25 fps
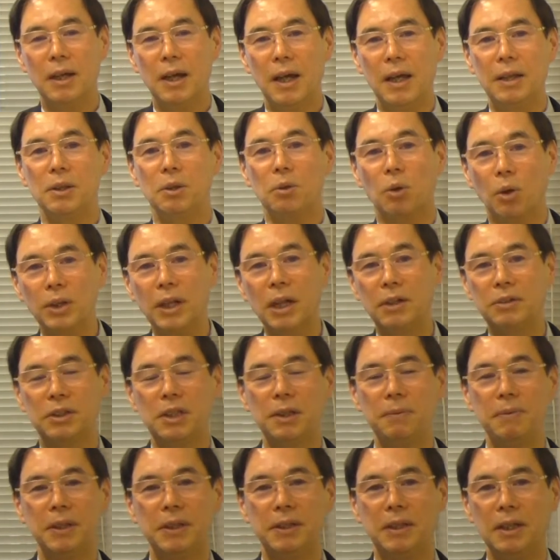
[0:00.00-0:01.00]
and
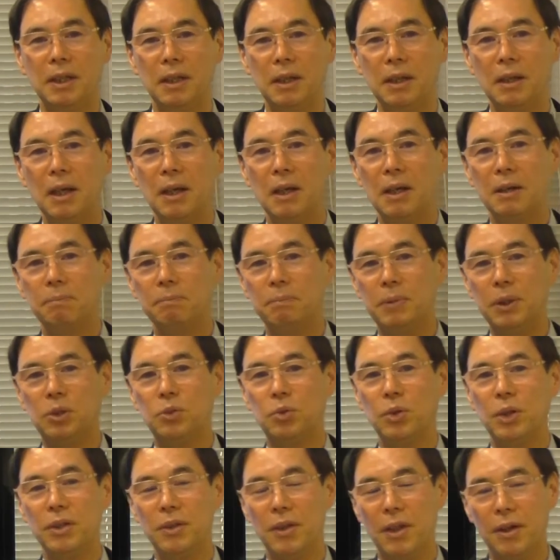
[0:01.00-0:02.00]
connectivity
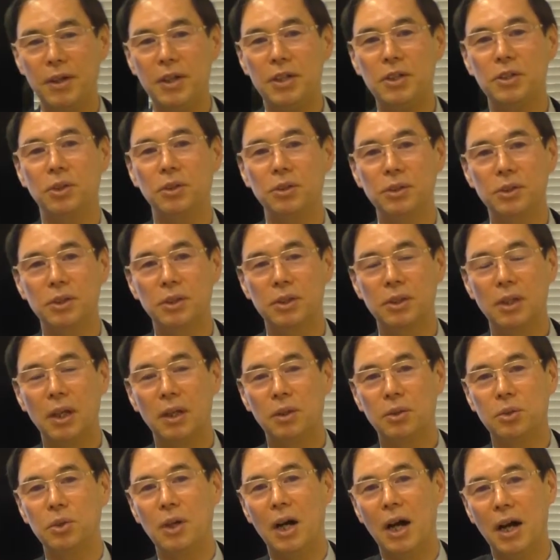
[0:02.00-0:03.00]
between the regions
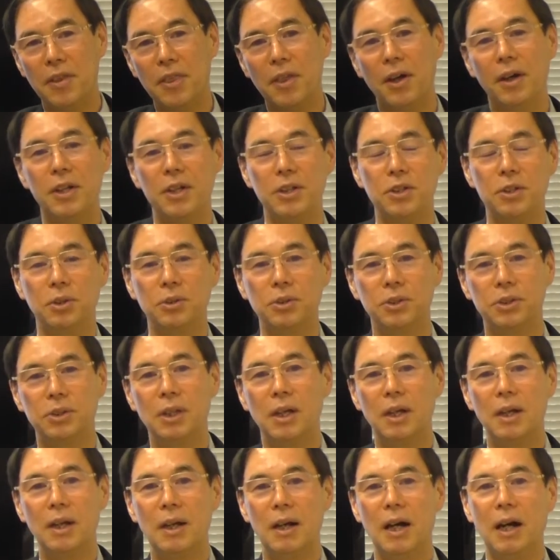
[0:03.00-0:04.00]
to other
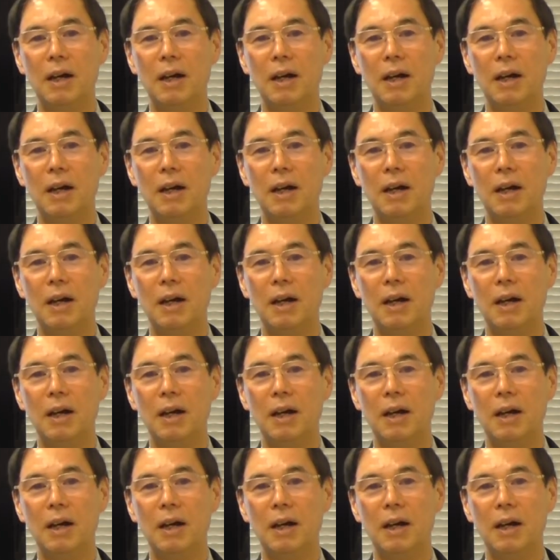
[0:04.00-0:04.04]
regions